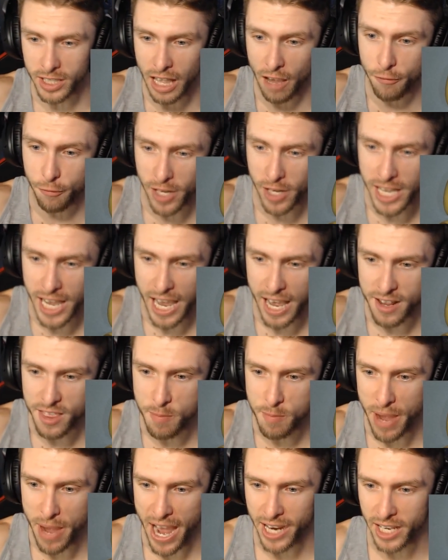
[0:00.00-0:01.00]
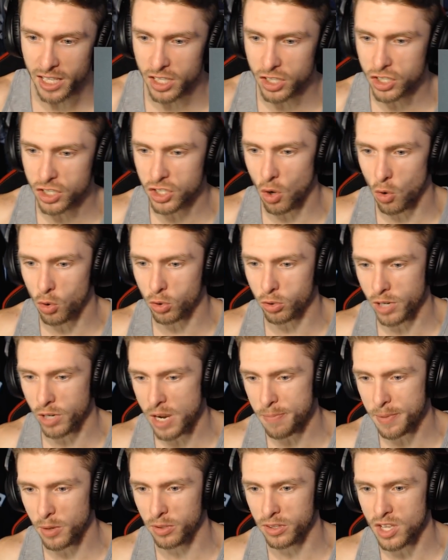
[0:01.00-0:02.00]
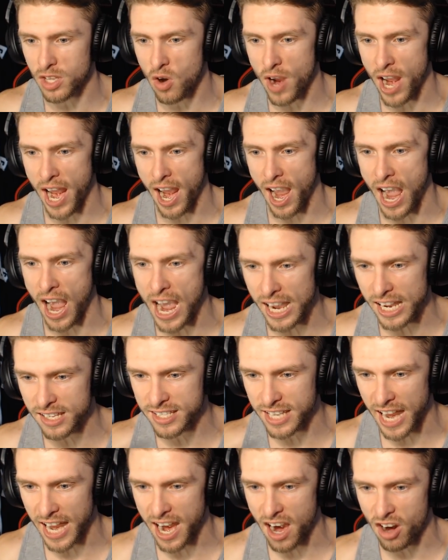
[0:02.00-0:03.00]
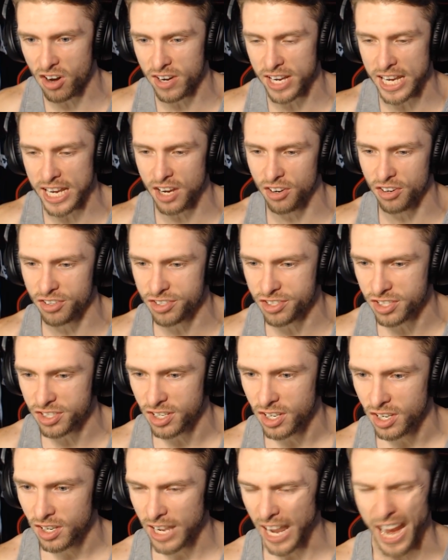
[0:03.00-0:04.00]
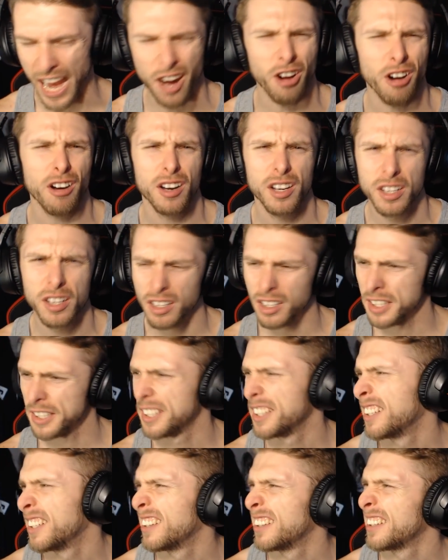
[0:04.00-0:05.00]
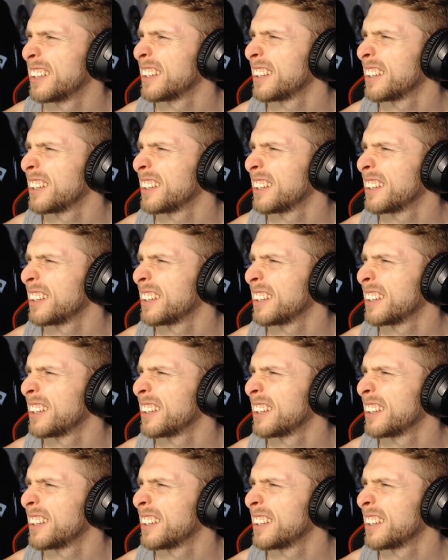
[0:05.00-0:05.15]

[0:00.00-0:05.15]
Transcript: Look at that Freddy head in the back. It looks so creepy with no eyes, hair, ears, hair. I